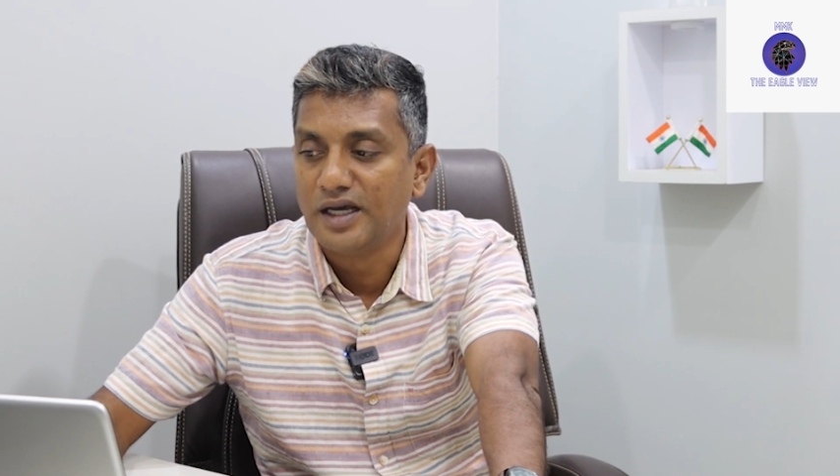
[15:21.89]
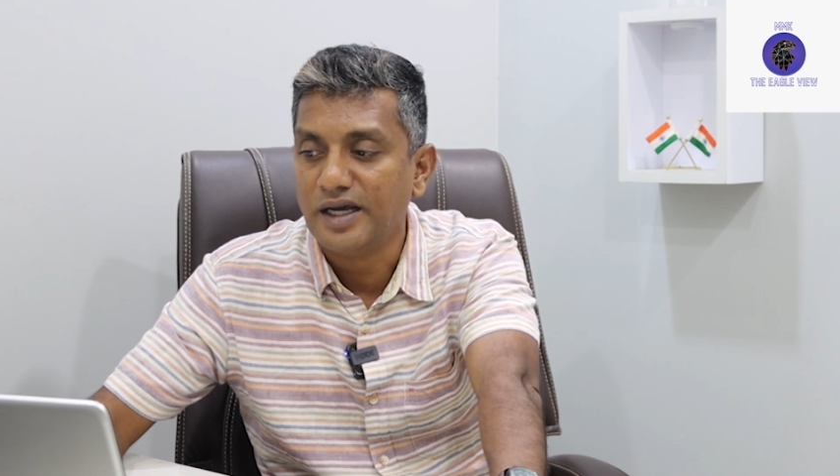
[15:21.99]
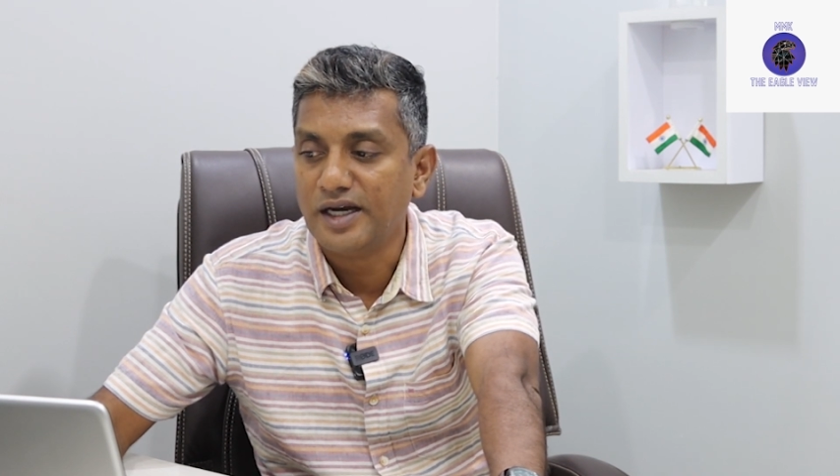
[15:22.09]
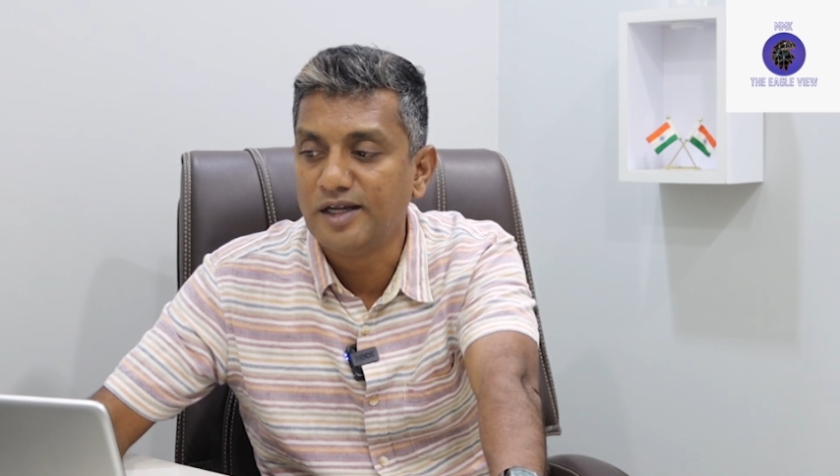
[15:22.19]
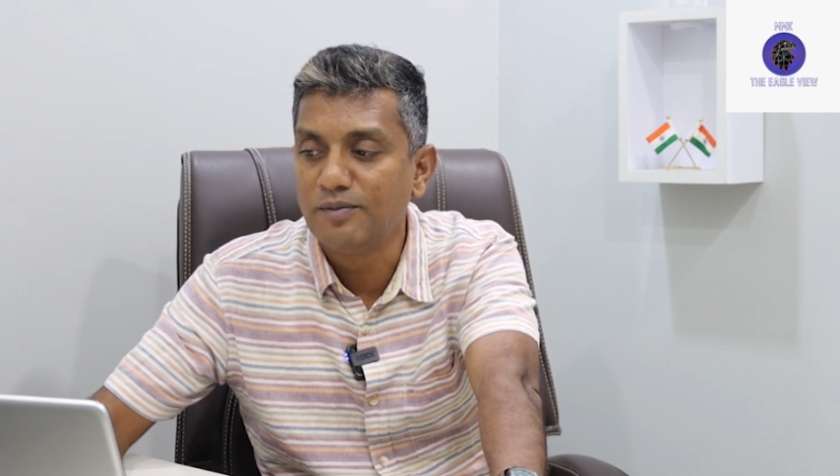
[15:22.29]

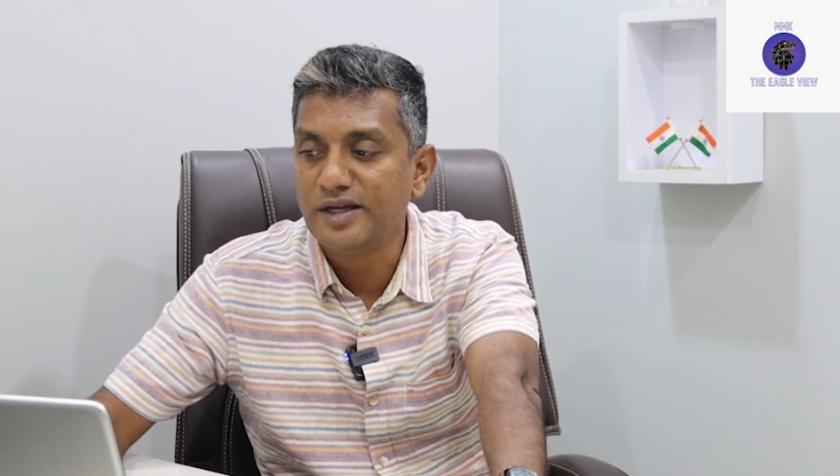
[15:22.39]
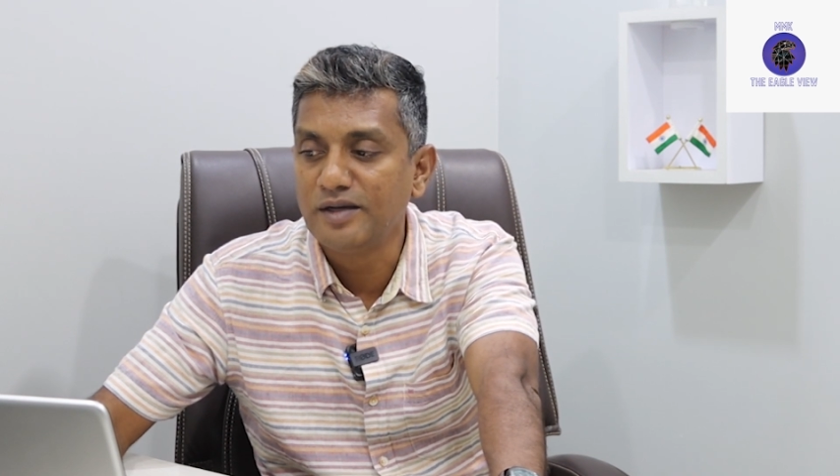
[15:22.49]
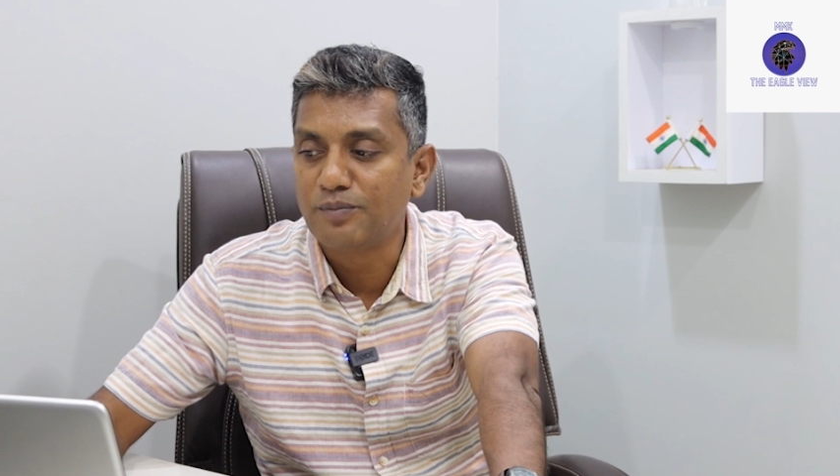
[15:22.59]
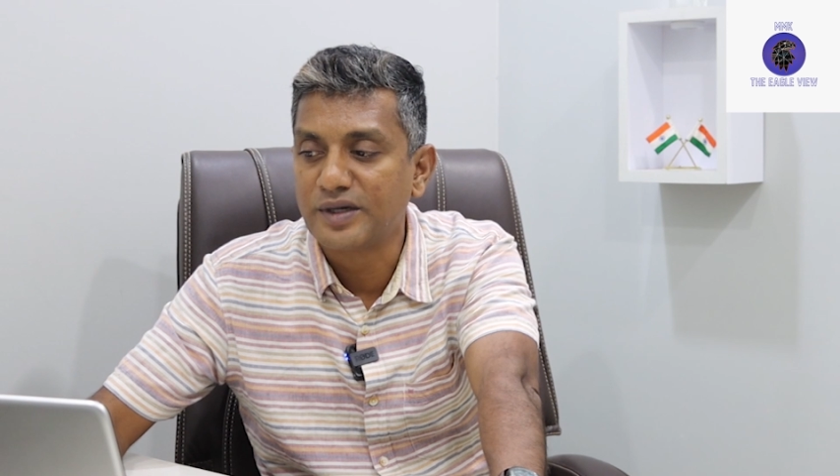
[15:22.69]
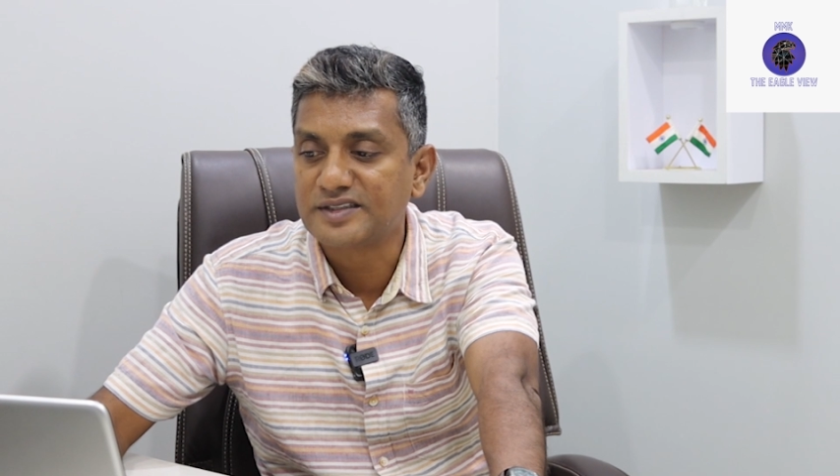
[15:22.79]

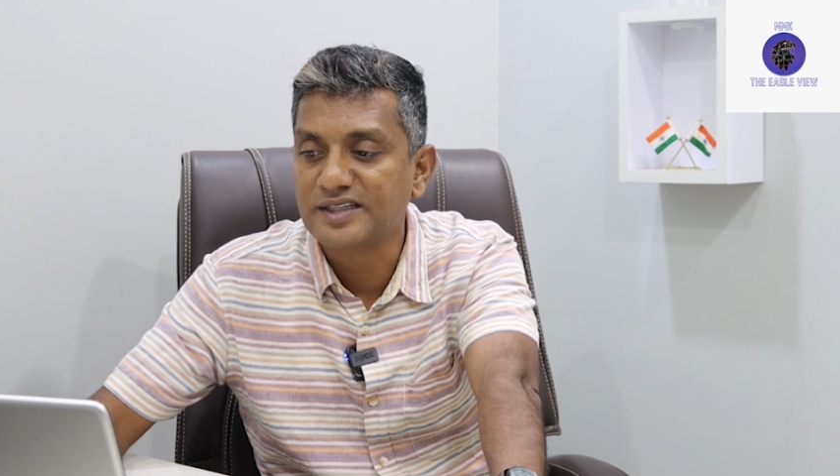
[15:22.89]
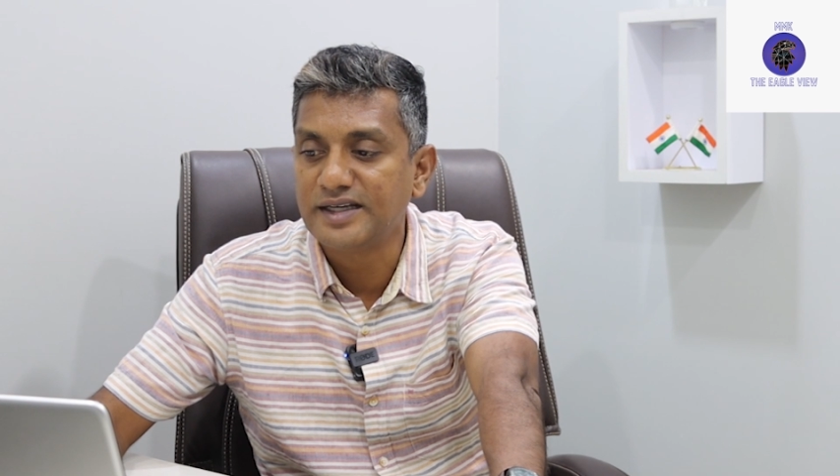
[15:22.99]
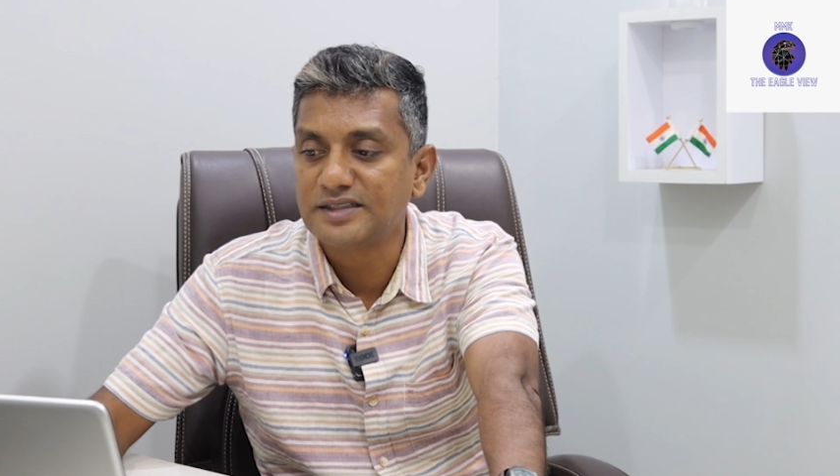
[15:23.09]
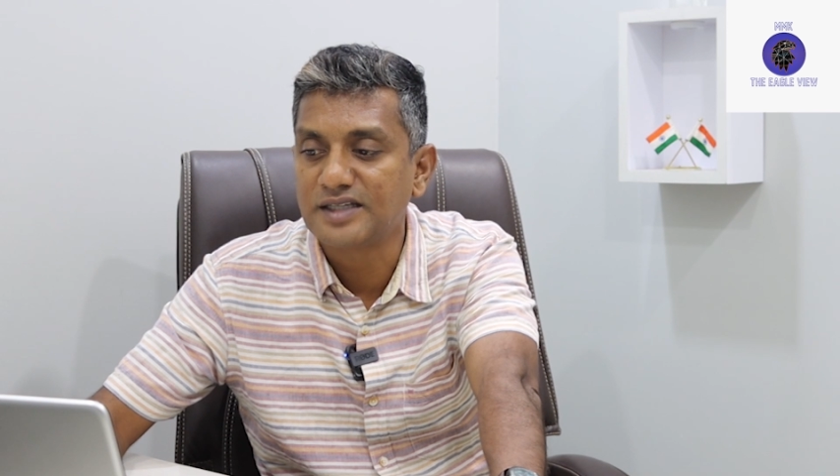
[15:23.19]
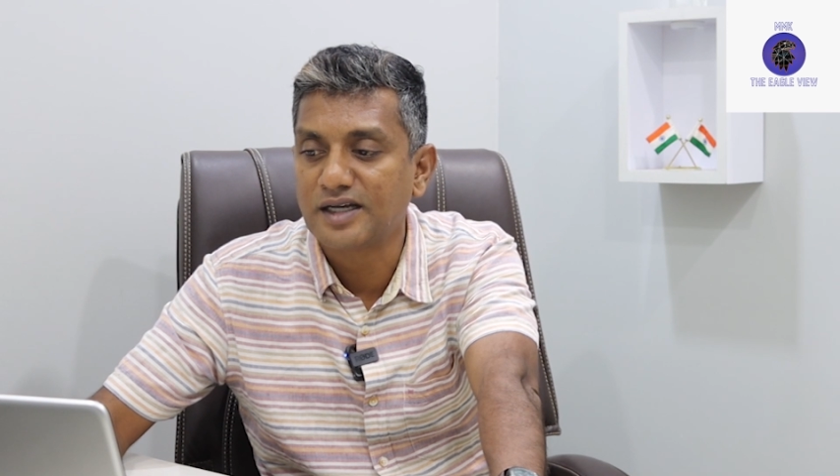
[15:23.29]
enabling
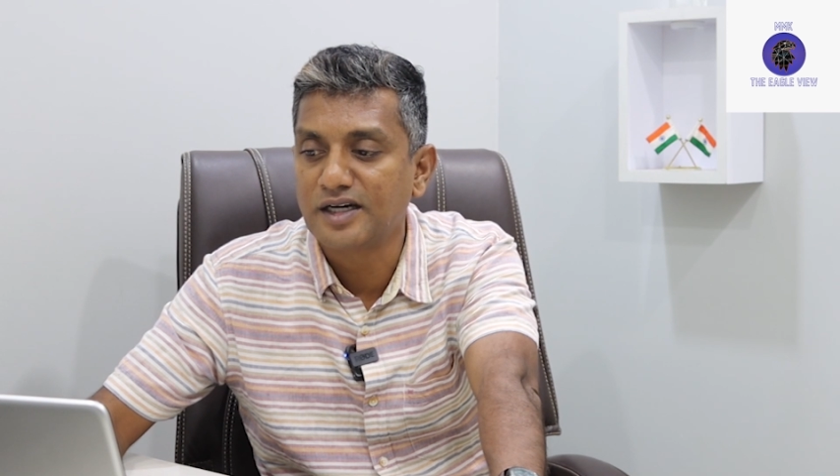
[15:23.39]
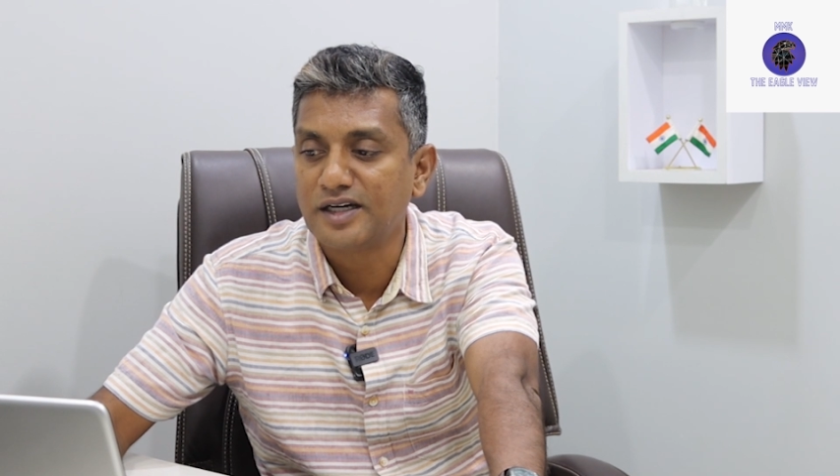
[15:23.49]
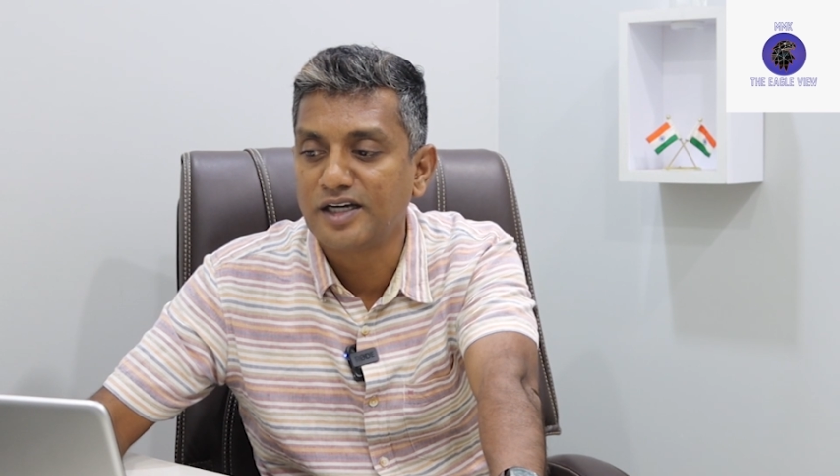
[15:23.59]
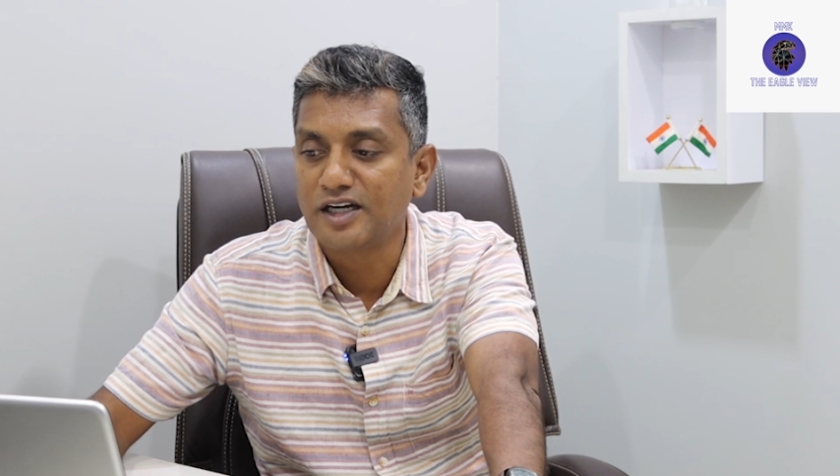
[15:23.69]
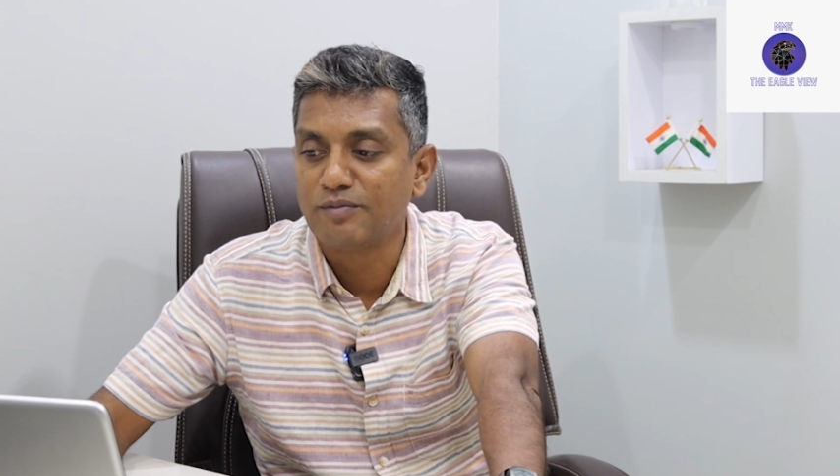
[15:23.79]
precise
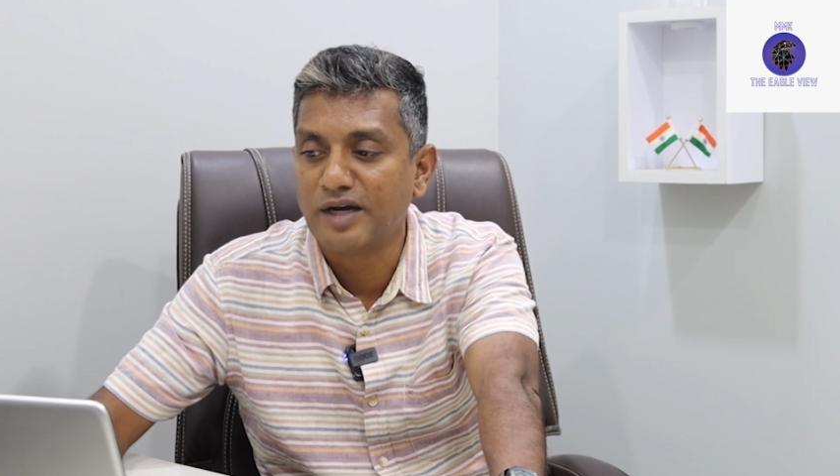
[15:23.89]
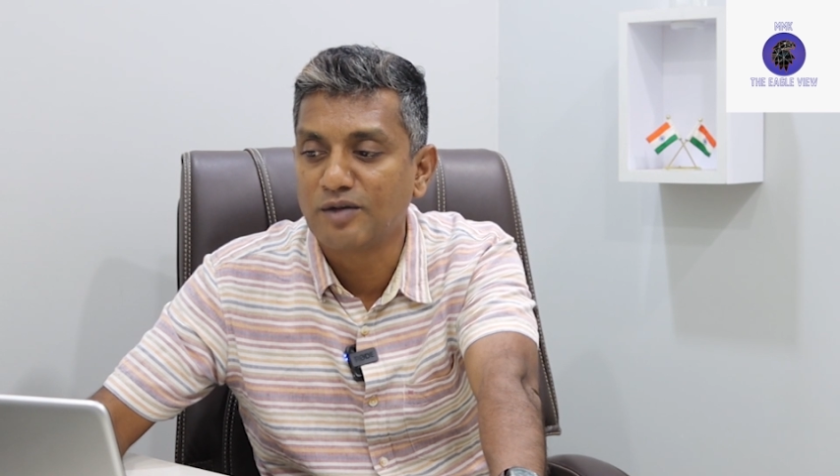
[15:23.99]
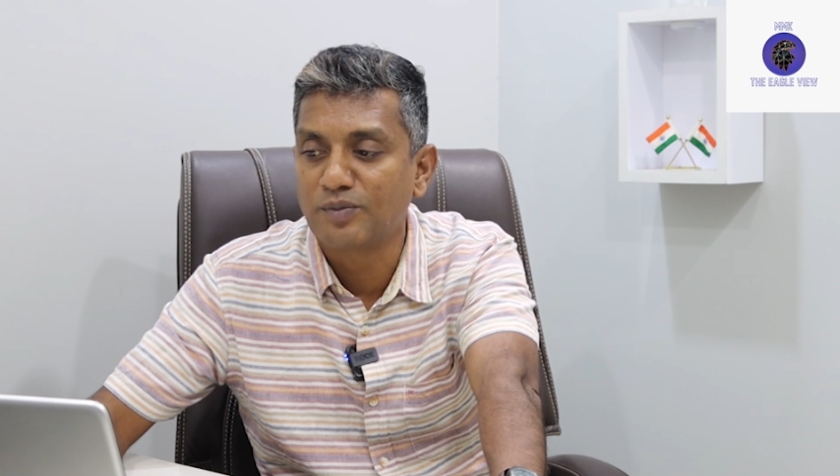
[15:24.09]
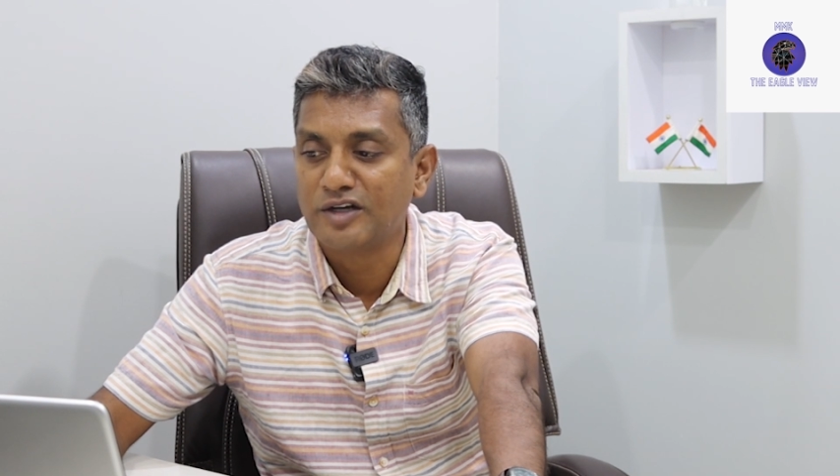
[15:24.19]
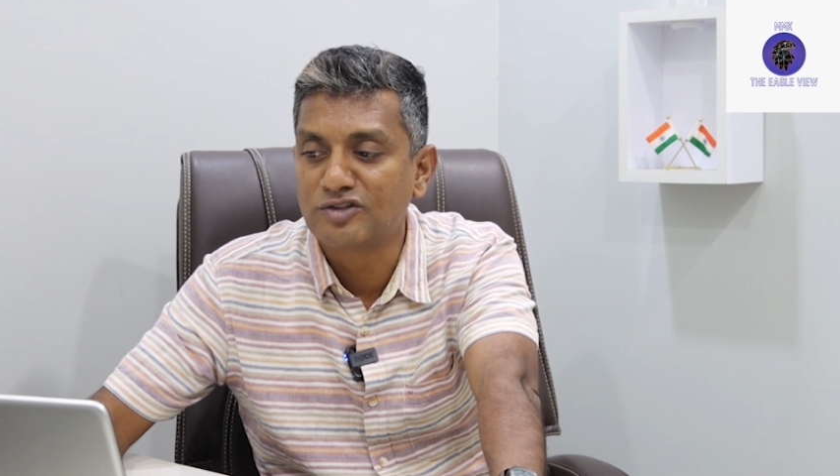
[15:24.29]
targeting and
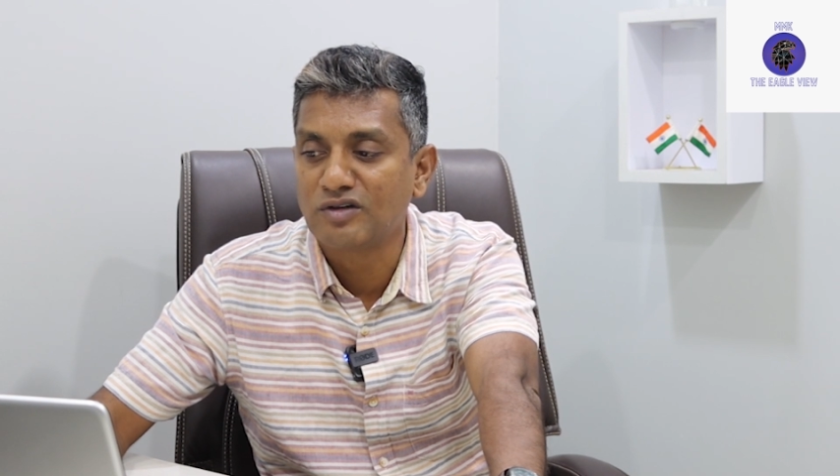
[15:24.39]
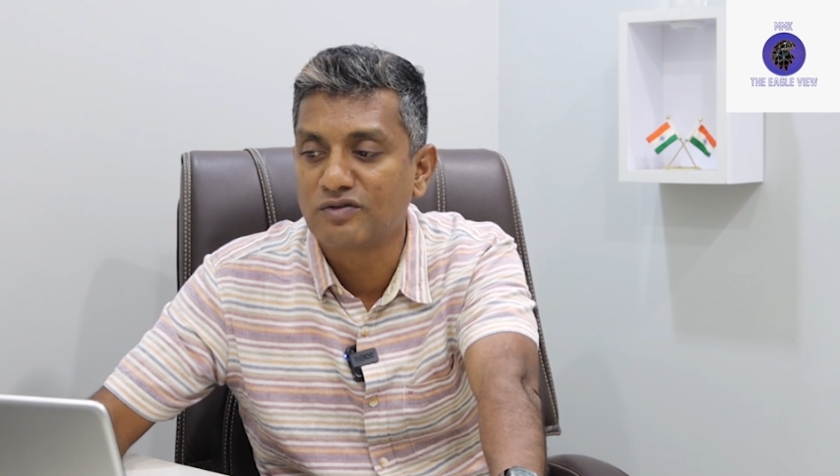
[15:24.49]
manipulation